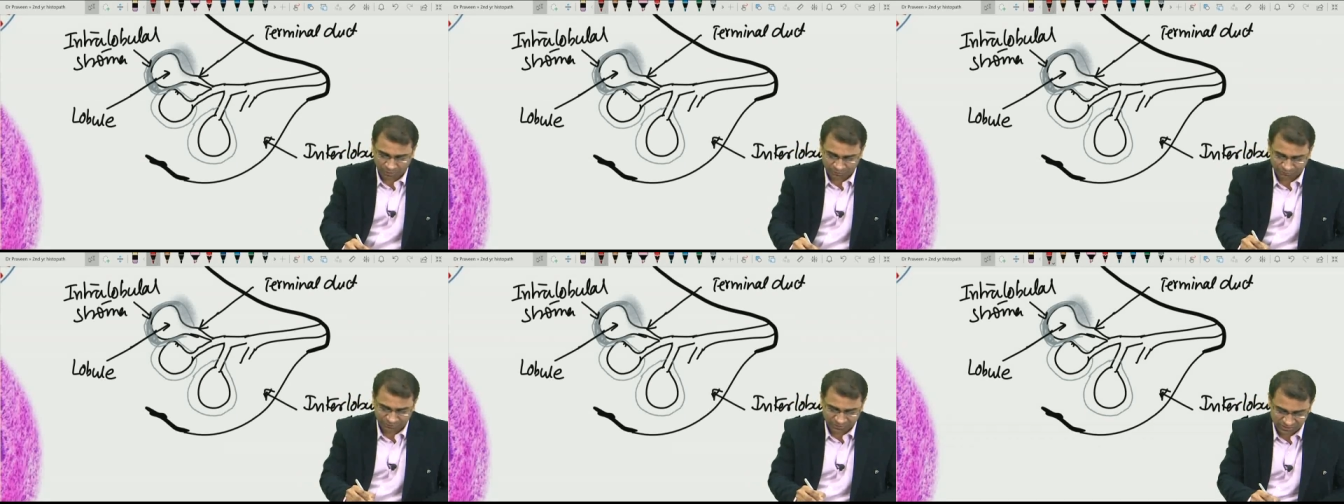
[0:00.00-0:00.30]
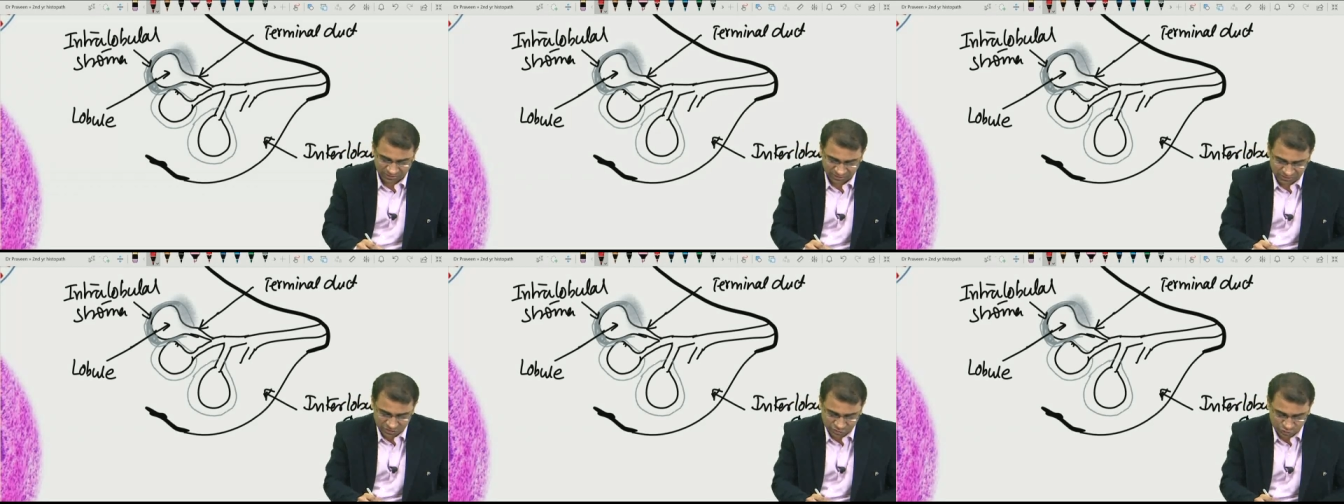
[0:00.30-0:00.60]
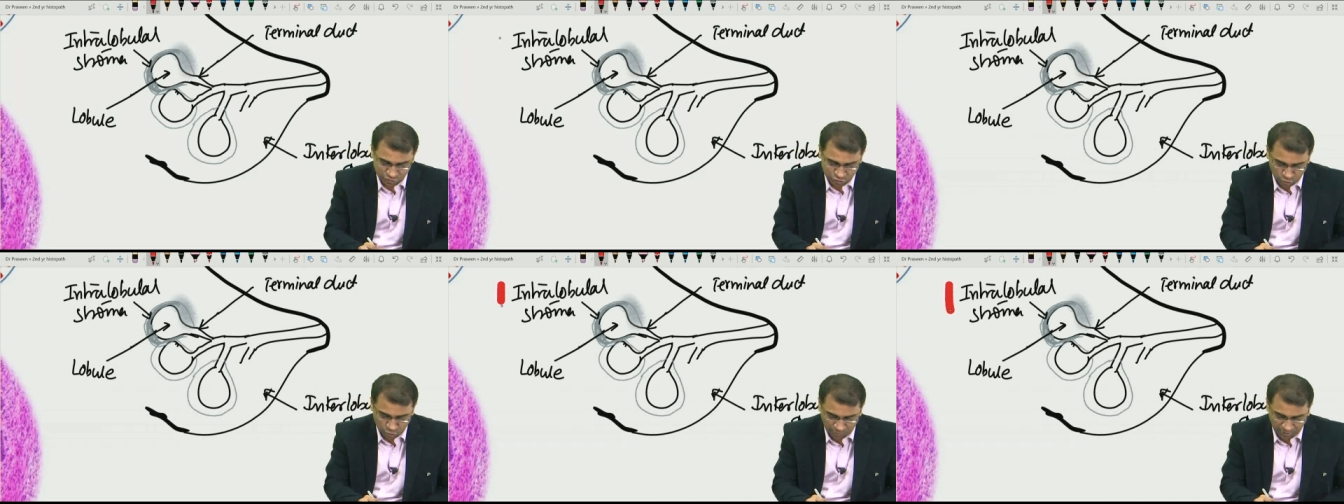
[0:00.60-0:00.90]
stroma, when
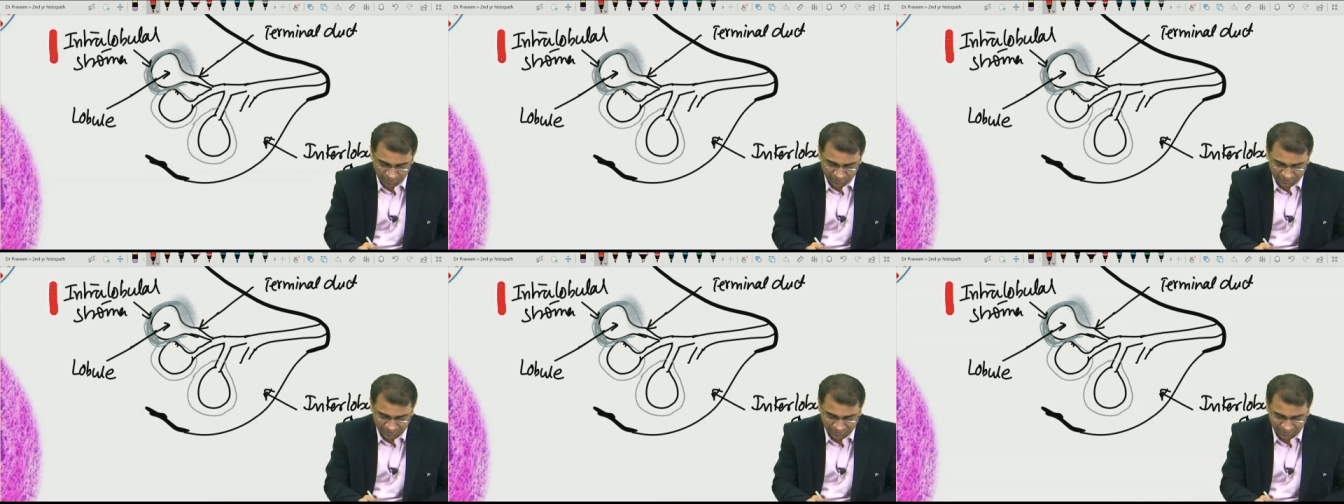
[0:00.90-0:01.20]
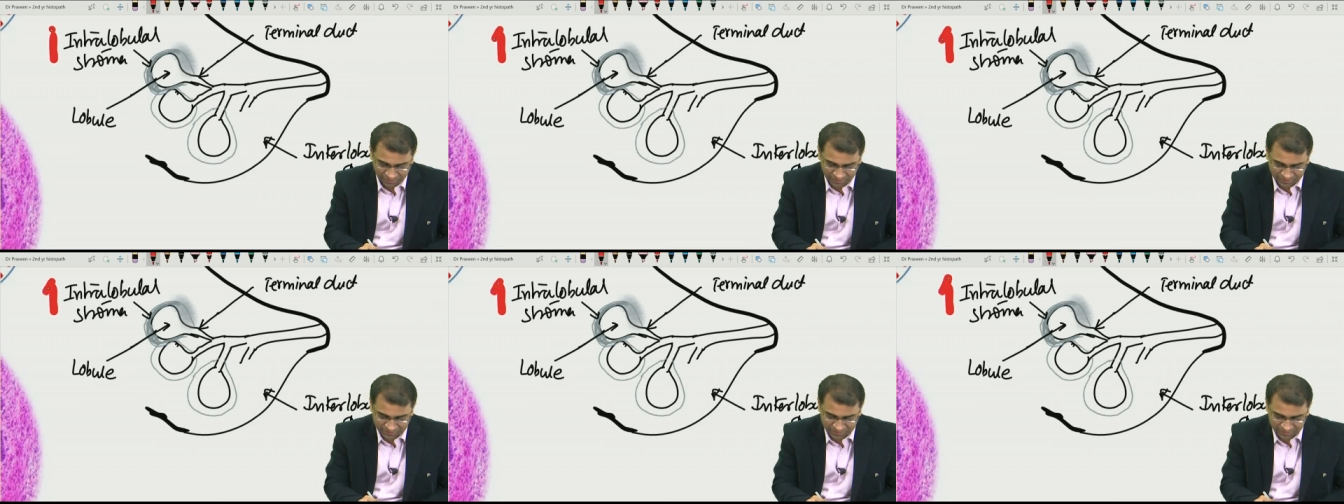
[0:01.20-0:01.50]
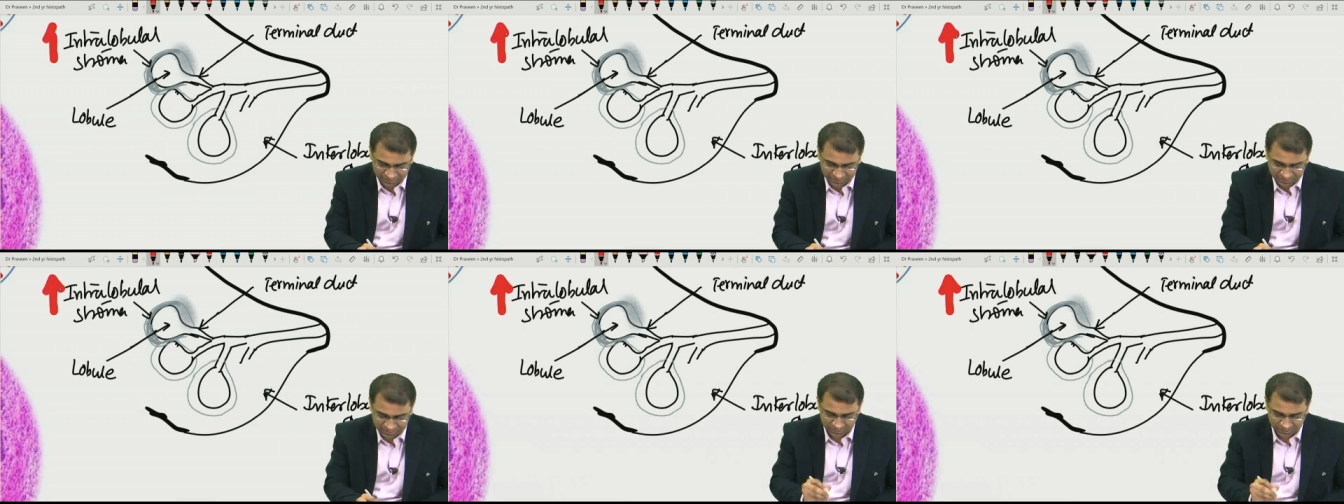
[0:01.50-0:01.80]
this stroma
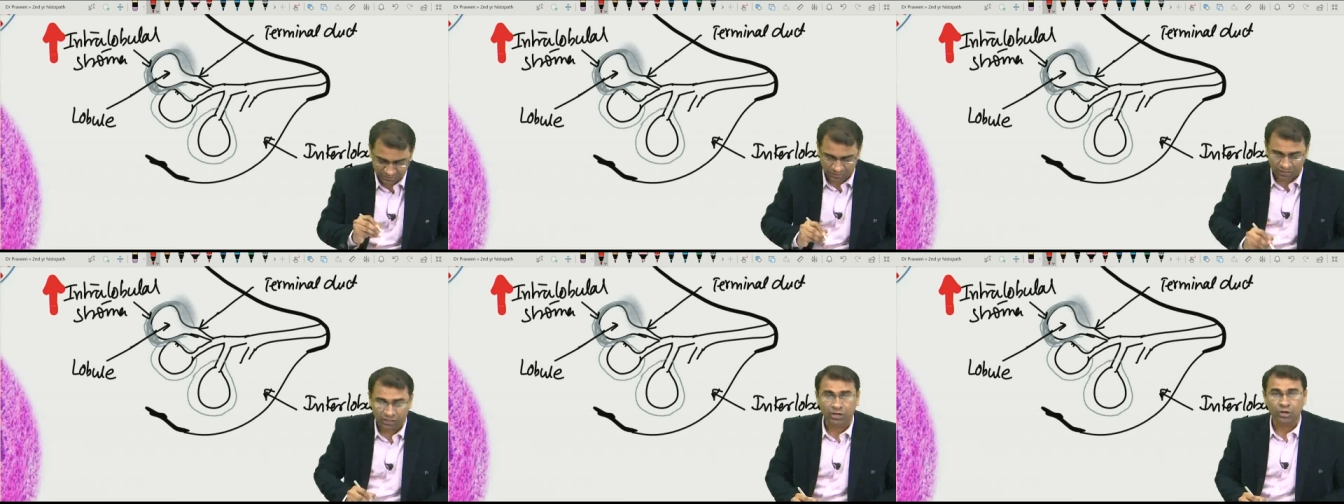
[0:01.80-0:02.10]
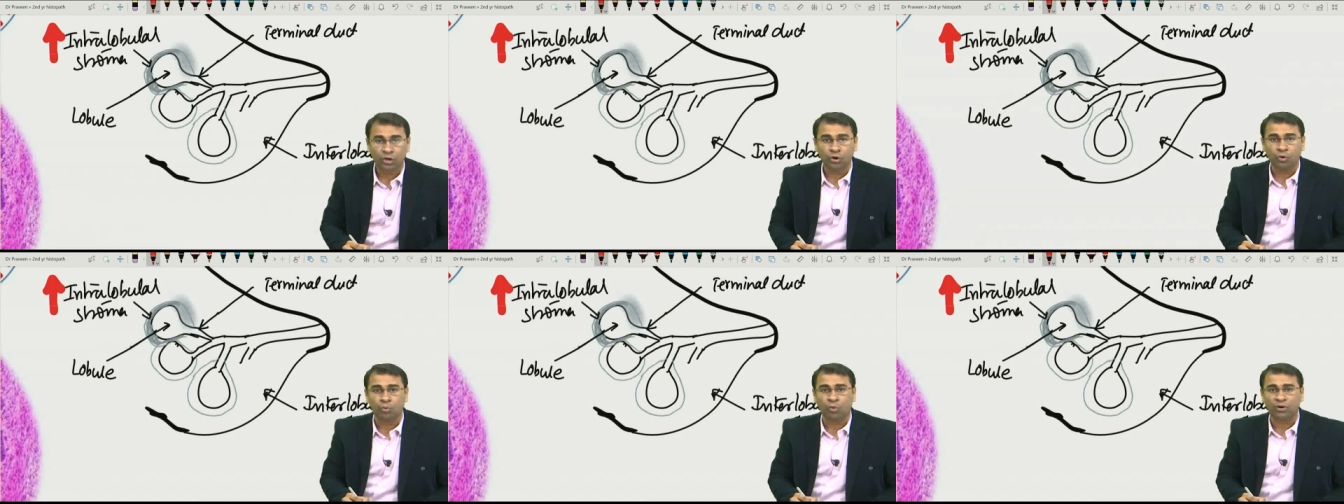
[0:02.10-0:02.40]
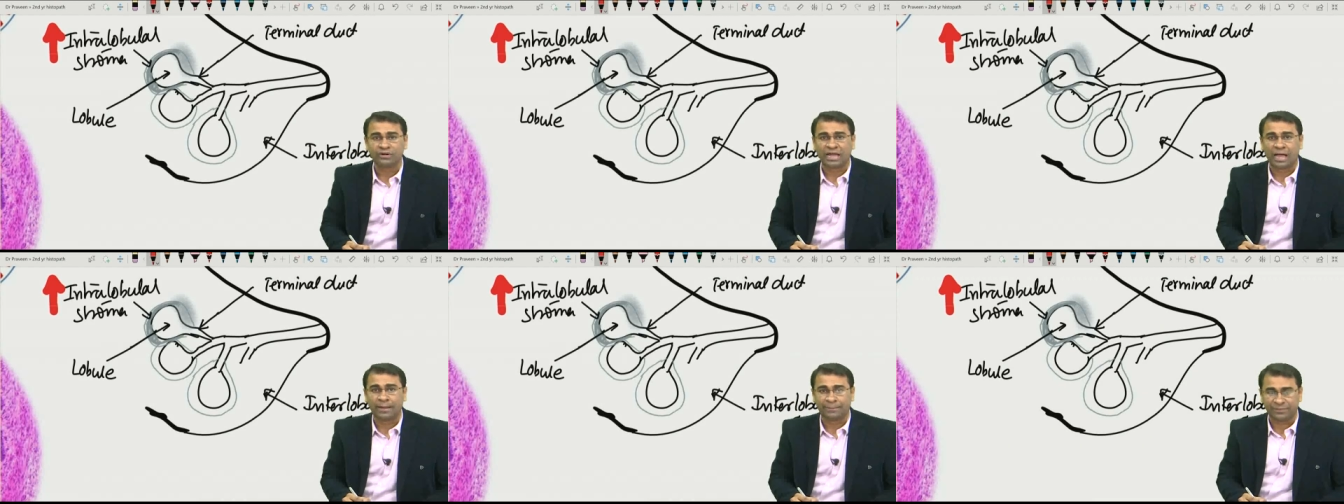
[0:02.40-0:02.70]
increases,
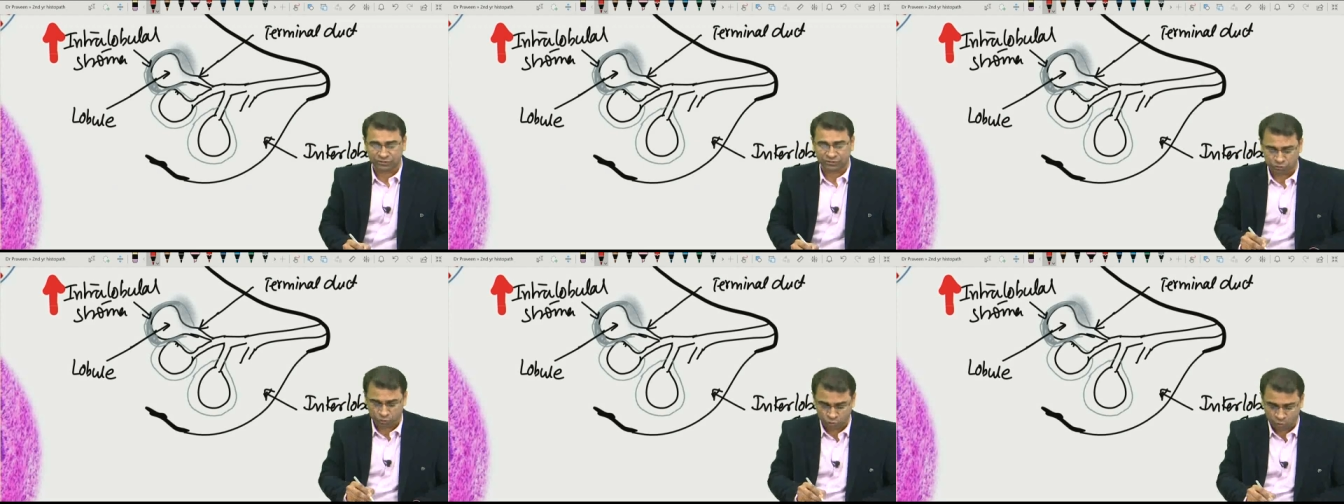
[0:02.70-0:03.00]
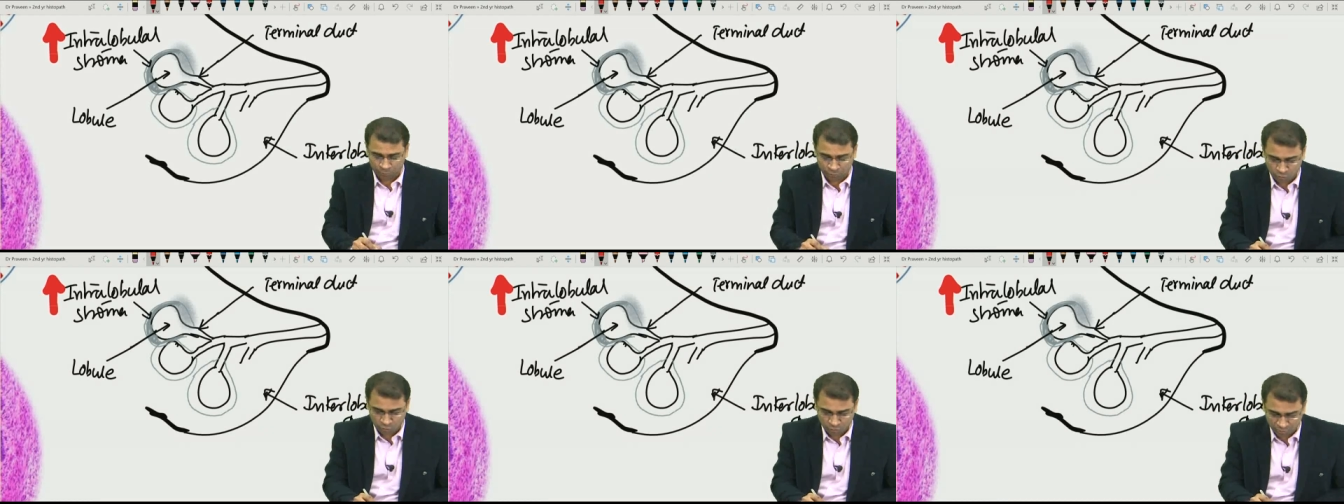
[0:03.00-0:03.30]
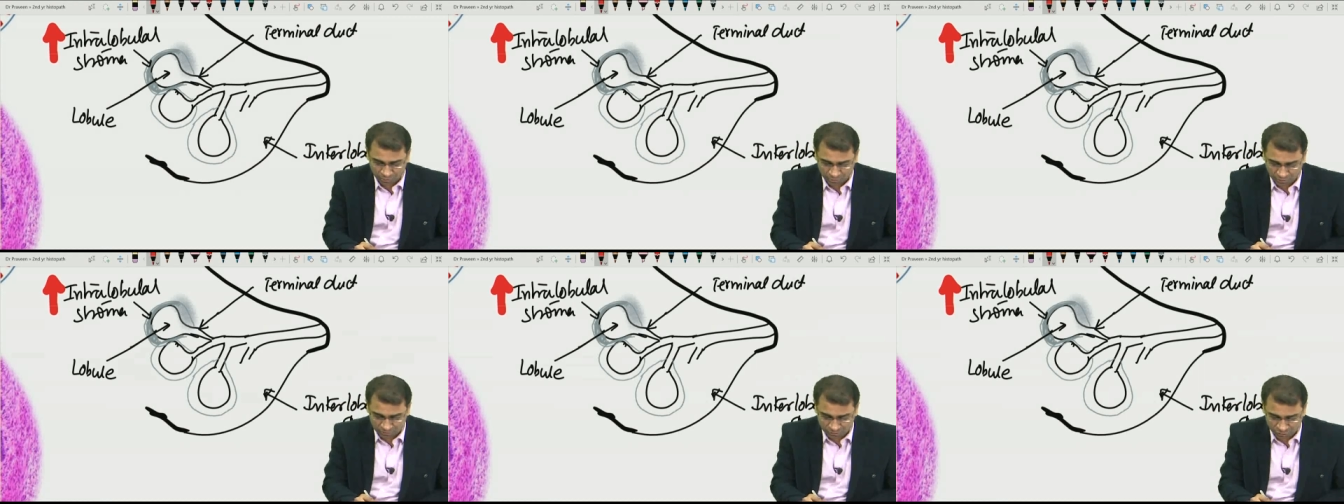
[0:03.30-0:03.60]
what happens to
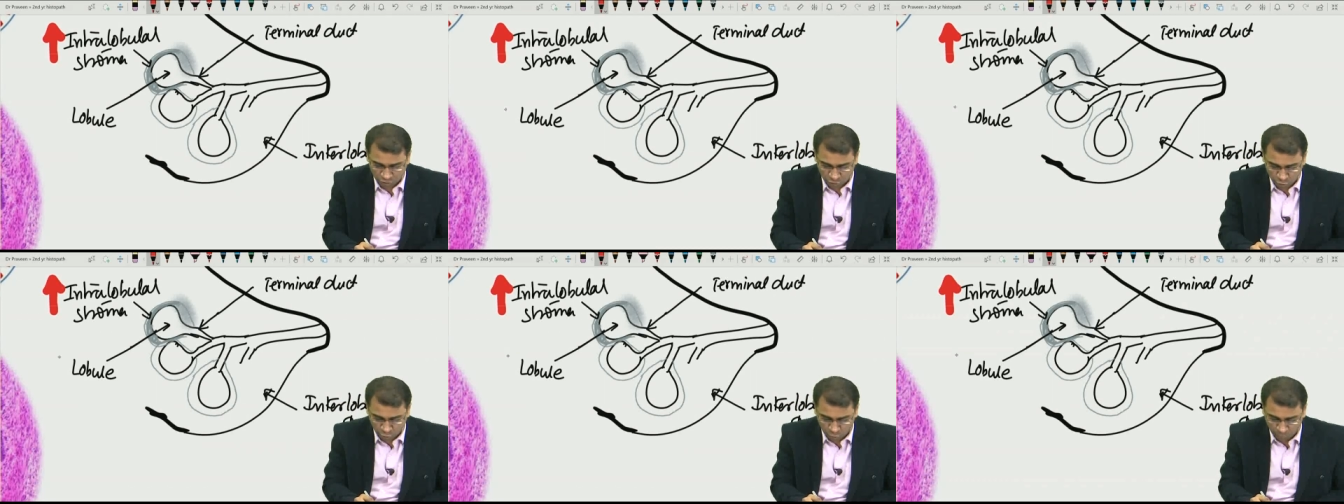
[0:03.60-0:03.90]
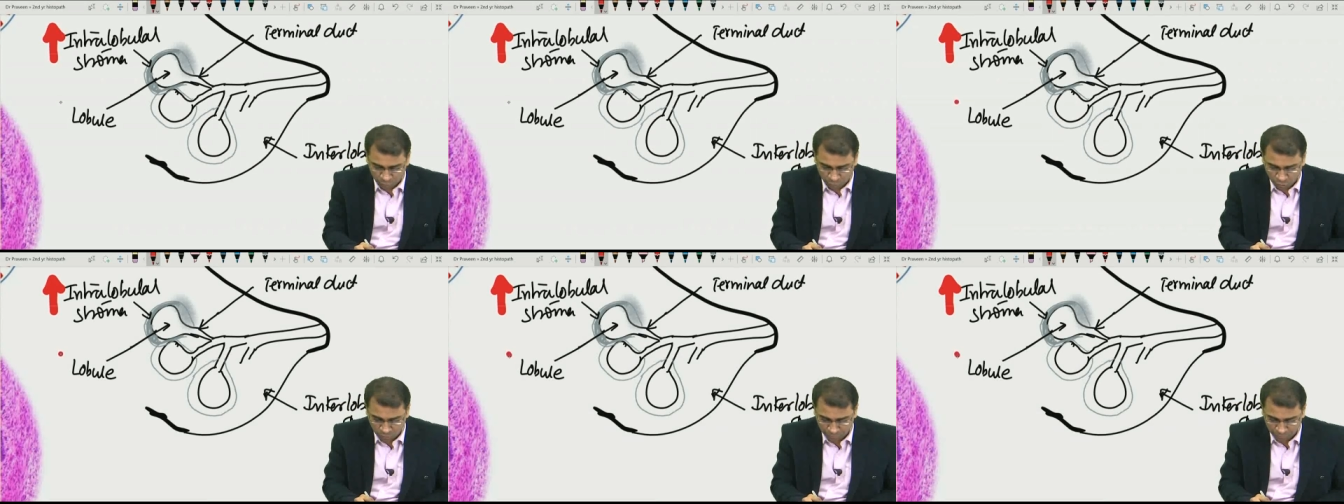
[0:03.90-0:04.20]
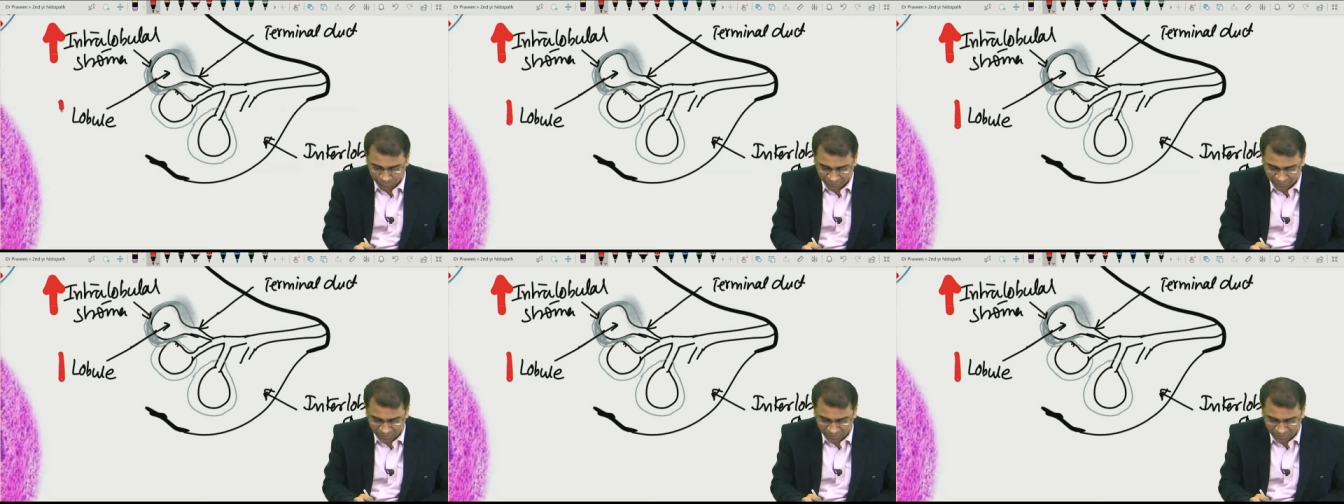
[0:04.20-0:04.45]
lobule? the lobule